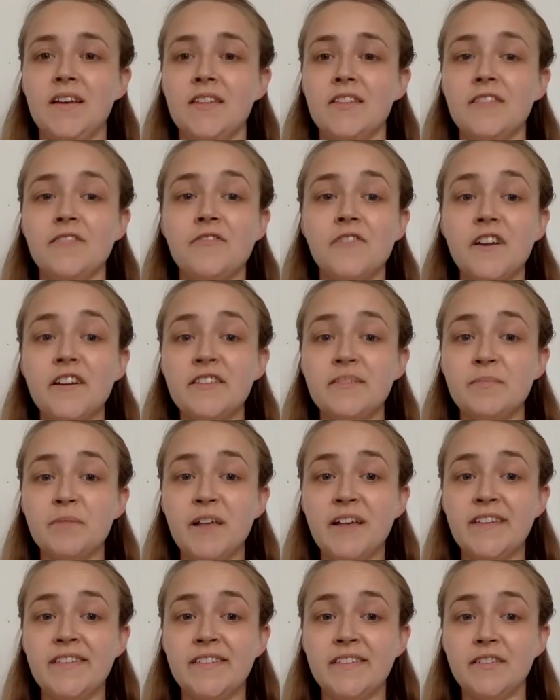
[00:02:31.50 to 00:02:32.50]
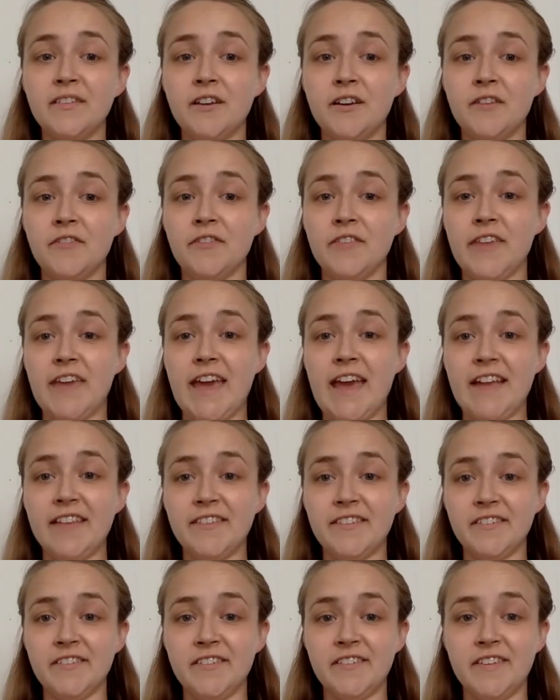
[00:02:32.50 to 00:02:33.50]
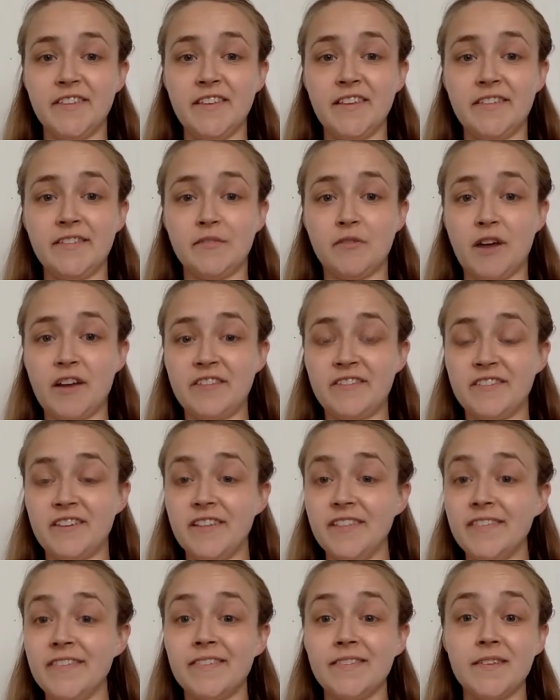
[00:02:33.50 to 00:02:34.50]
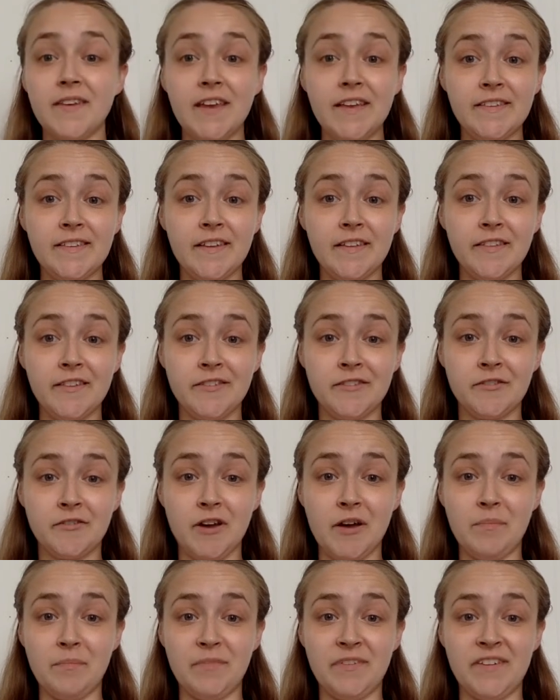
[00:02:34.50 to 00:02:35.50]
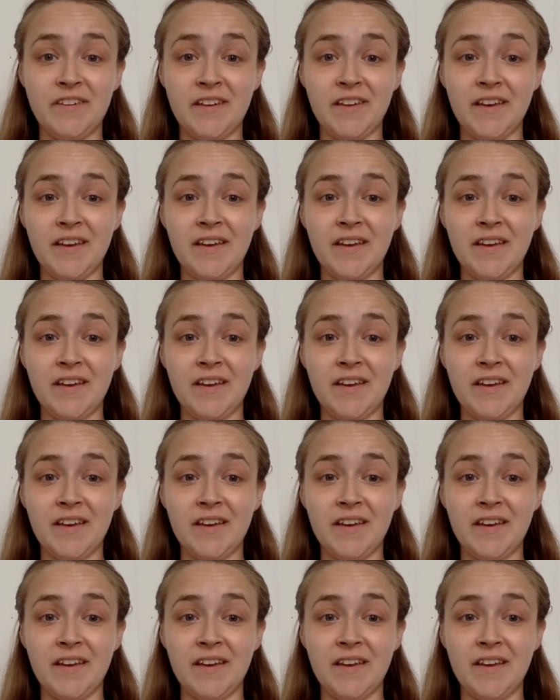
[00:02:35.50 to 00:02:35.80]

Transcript: The first place to look for the answers to these questions is in the script.